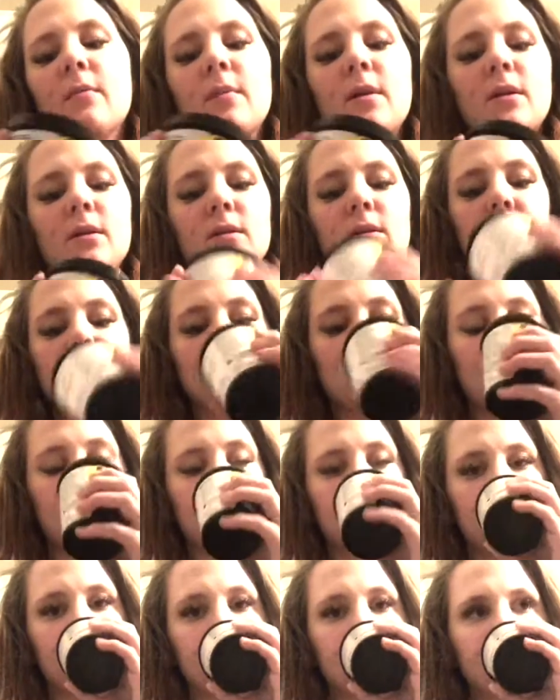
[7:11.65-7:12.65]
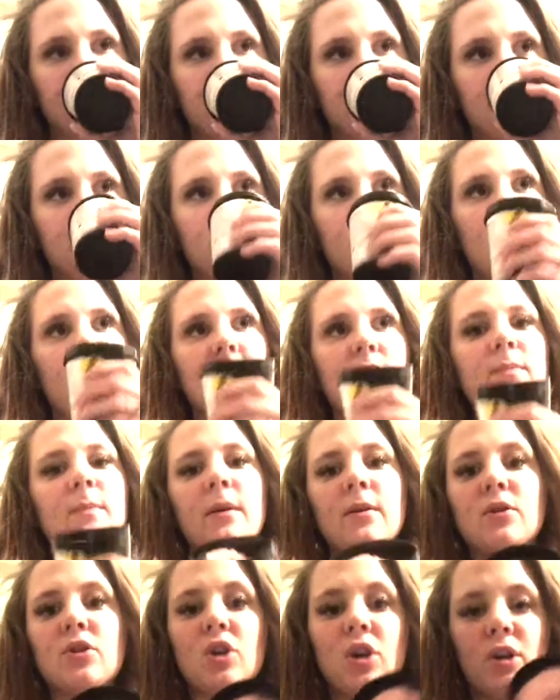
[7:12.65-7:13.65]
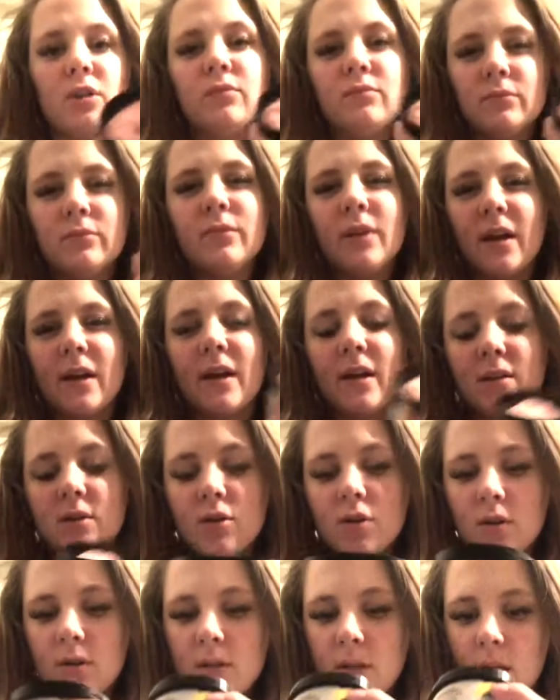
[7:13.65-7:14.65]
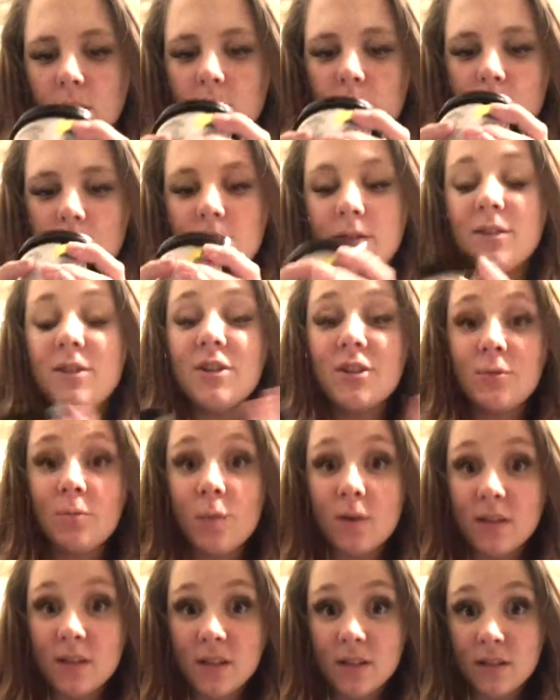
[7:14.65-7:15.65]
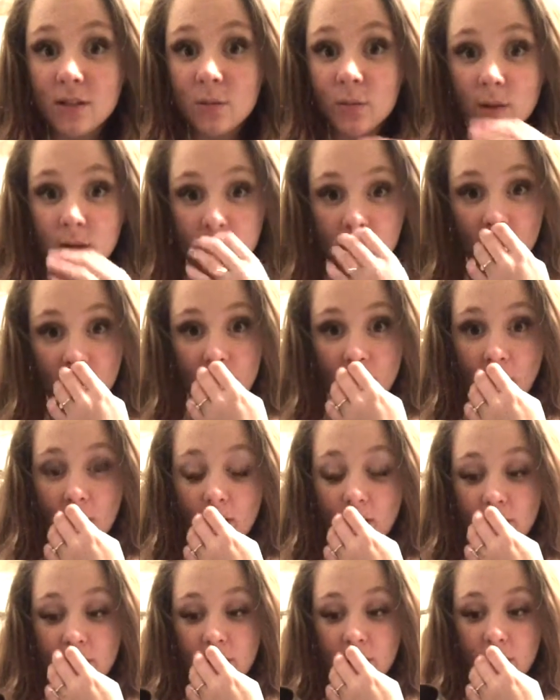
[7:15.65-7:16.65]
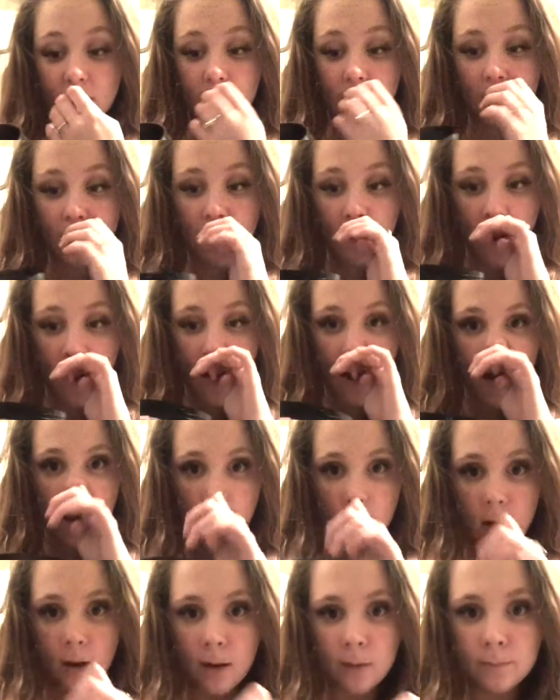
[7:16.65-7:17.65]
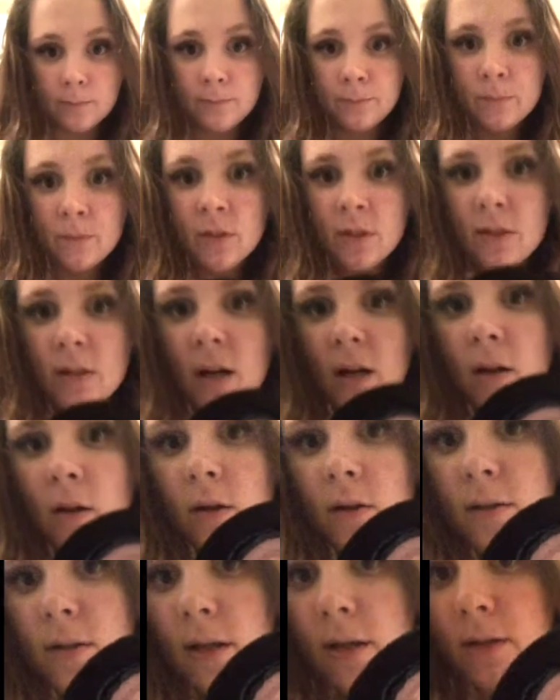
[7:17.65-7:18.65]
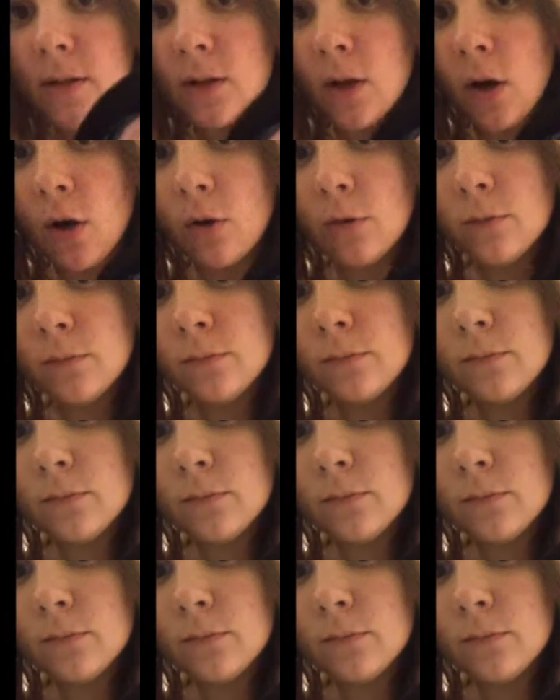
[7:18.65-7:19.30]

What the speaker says: I mean, it doesn't smell, it smells good, I guess you could say, but it just wasn't as sweet as I thought it was gonna be. Just kind of looks like so.